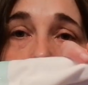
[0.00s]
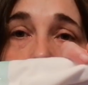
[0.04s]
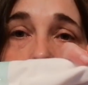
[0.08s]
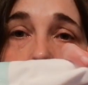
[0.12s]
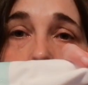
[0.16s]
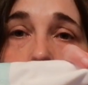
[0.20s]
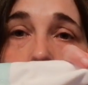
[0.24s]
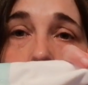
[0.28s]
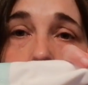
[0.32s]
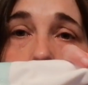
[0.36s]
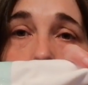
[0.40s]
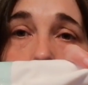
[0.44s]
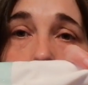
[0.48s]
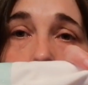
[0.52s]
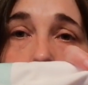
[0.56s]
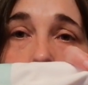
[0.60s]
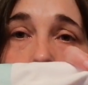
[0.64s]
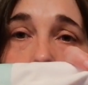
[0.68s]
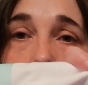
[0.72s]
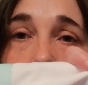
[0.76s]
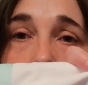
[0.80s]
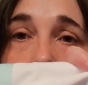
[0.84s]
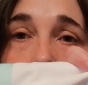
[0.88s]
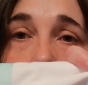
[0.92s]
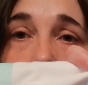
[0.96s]
this rabbit
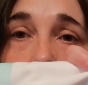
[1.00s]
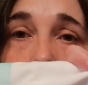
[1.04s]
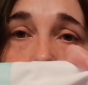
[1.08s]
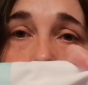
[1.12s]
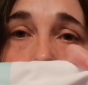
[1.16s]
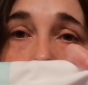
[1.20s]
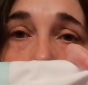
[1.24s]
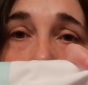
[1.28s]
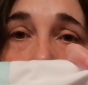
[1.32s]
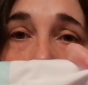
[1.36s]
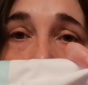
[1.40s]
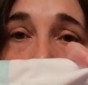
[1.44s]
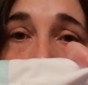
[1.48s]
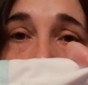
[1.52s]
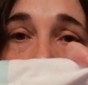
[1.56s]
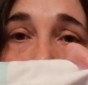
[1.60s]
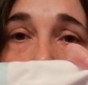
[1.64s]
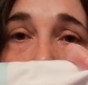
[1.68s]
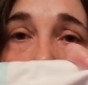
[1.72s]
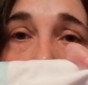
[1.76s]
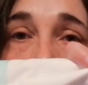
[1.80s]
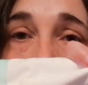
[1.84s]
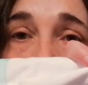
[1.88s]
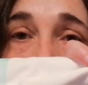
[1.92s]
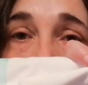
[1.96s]
here
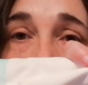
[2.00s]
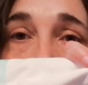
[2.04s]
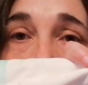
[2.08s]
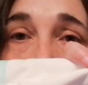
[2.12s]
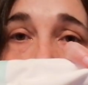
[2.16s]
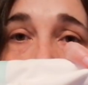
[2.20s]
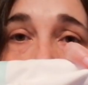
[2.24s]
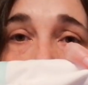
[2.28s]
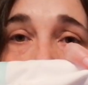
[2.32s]
and there's